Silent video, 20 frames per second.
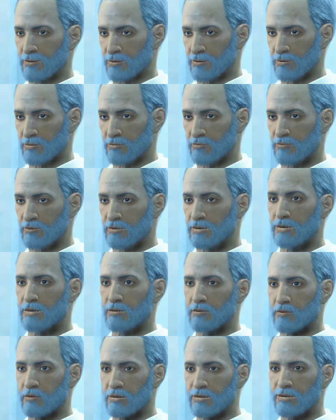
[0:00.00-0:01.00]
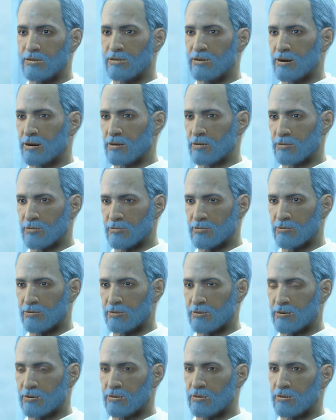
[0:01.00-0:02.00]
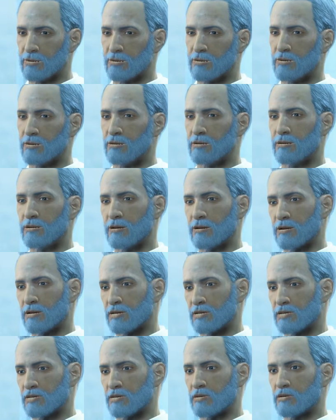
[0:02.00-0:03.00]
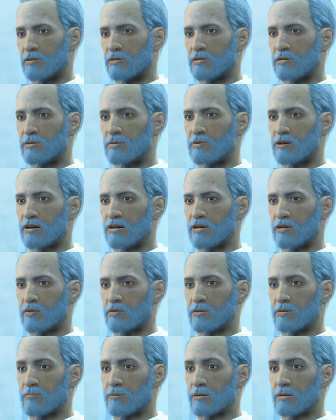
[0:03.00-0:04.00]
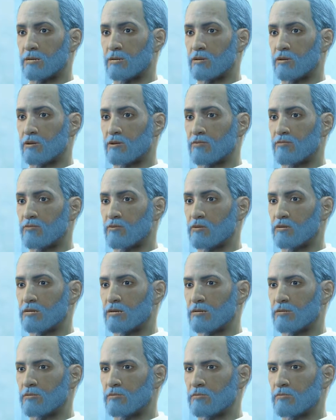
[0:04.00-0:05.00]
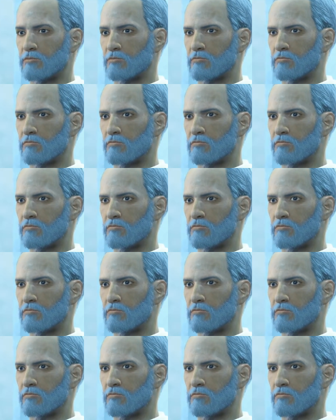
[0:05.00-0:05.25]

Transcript: You've seen what it's like. I assure you that you are better off with us.